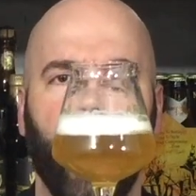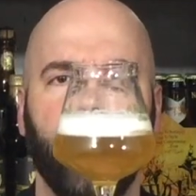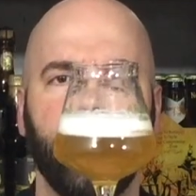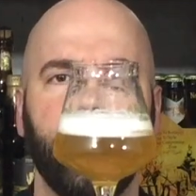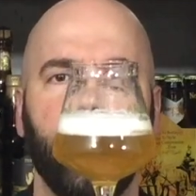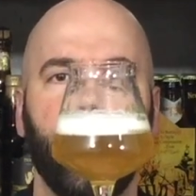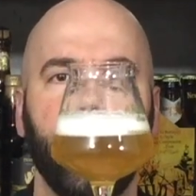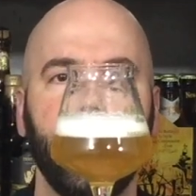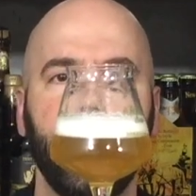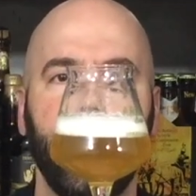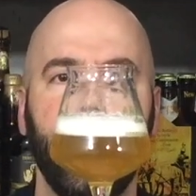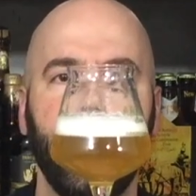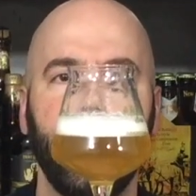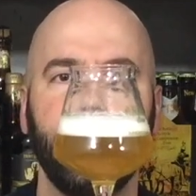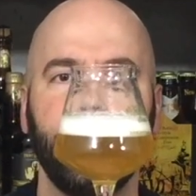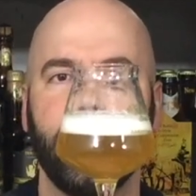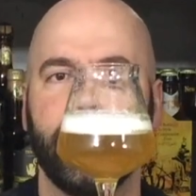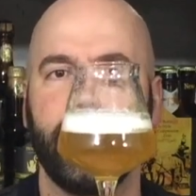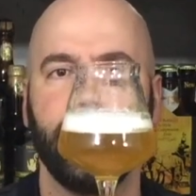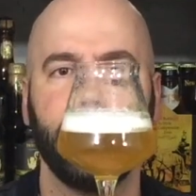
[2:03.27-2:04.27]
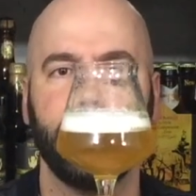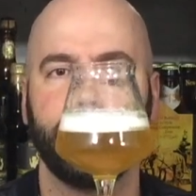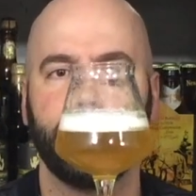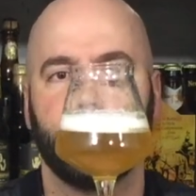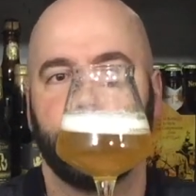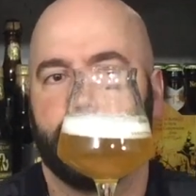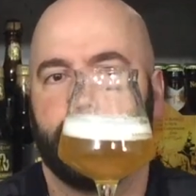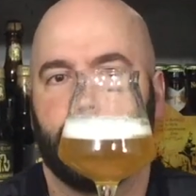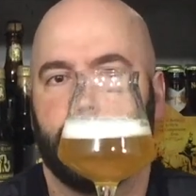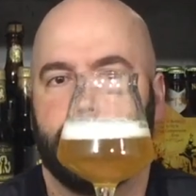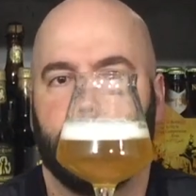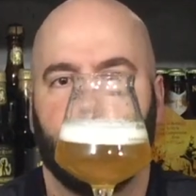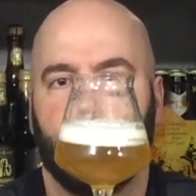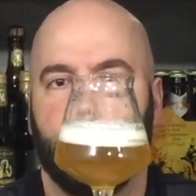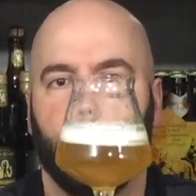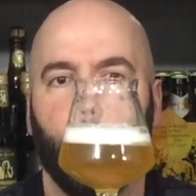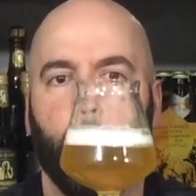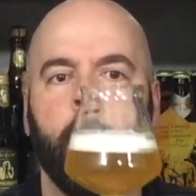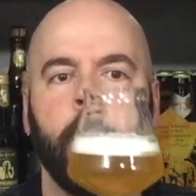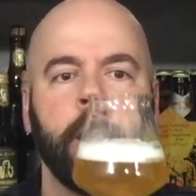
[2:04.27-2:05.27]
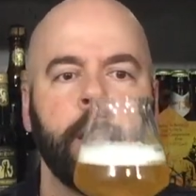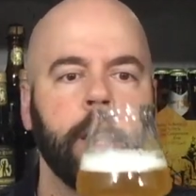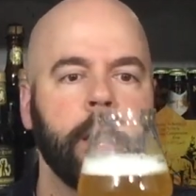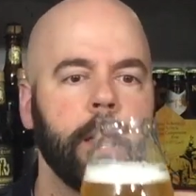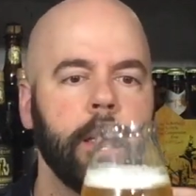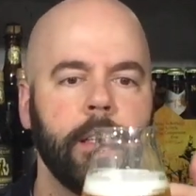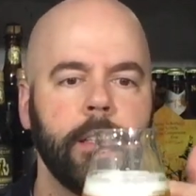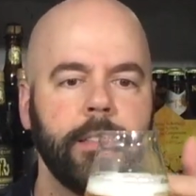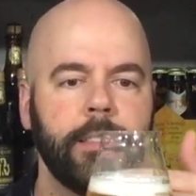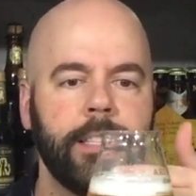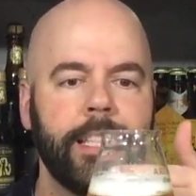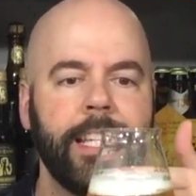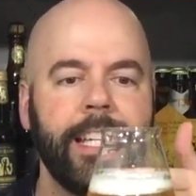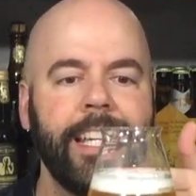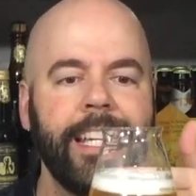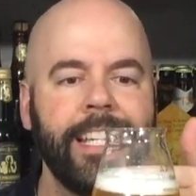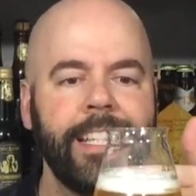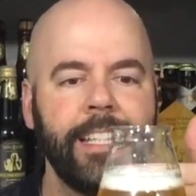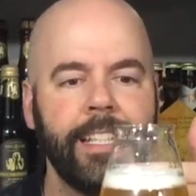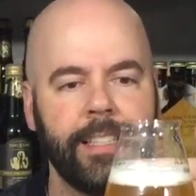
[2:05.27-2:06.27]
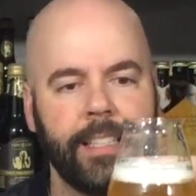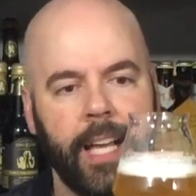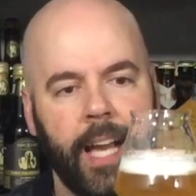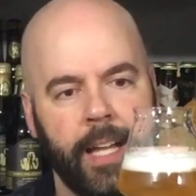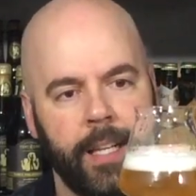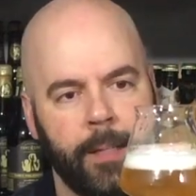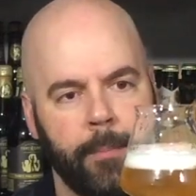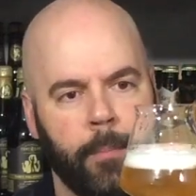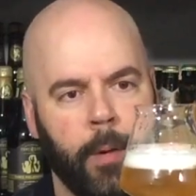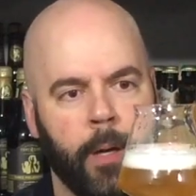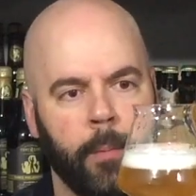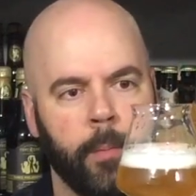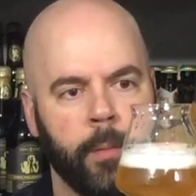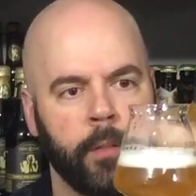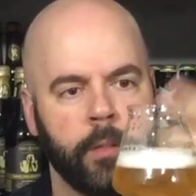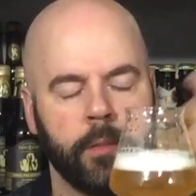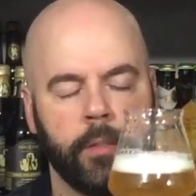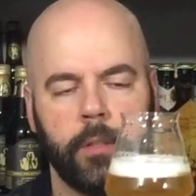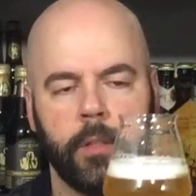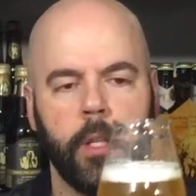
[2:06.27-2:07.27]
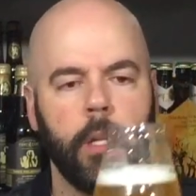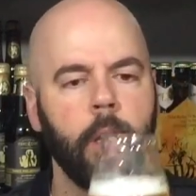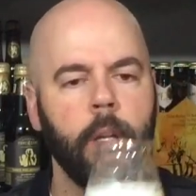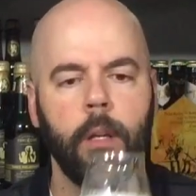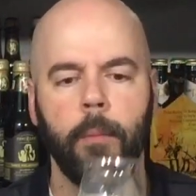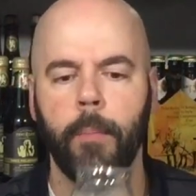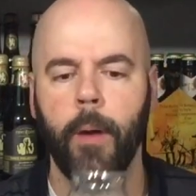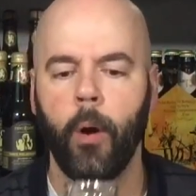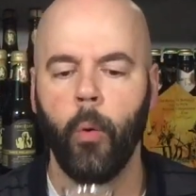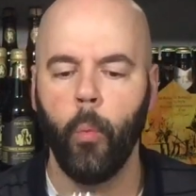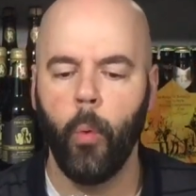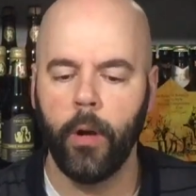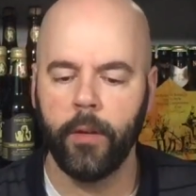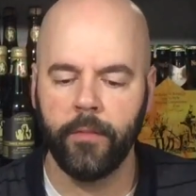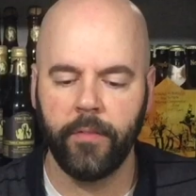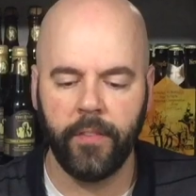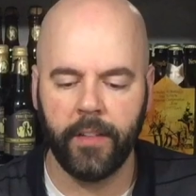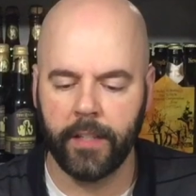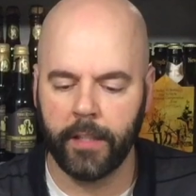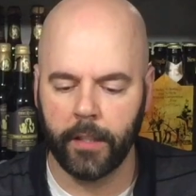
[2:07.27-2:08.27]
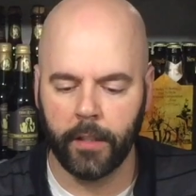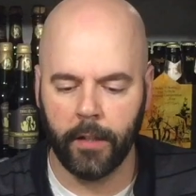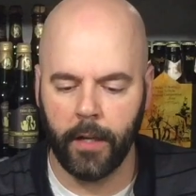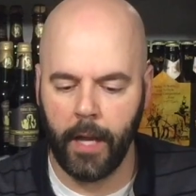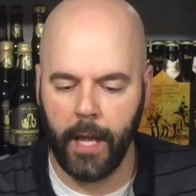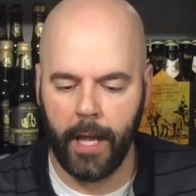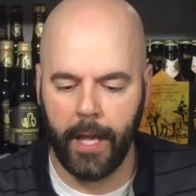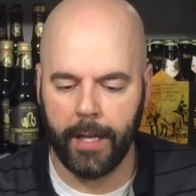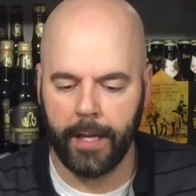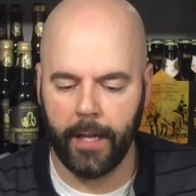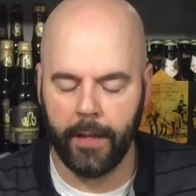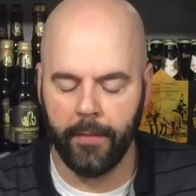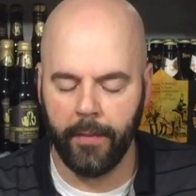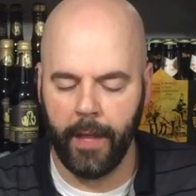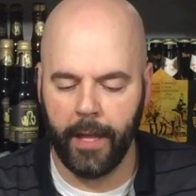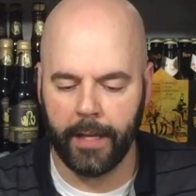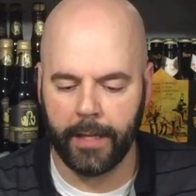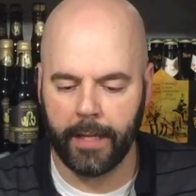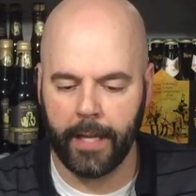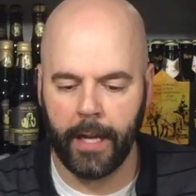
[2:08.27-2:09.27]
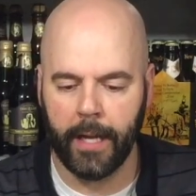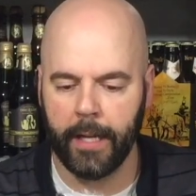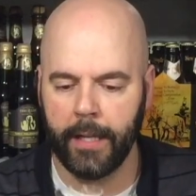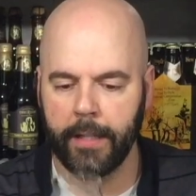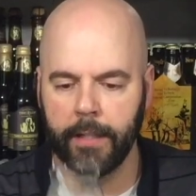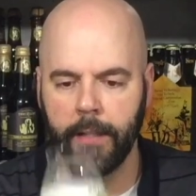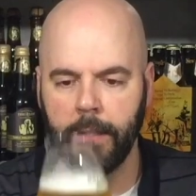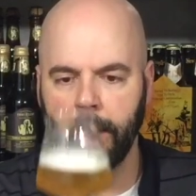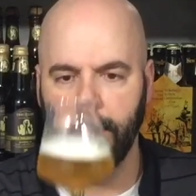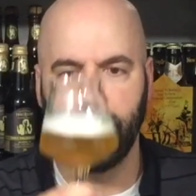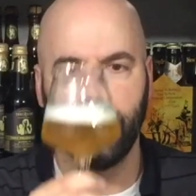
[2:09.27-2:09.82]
off-white head? Like, I think it's just white, teeny tiny bubbles. About one finger ahead on that guy.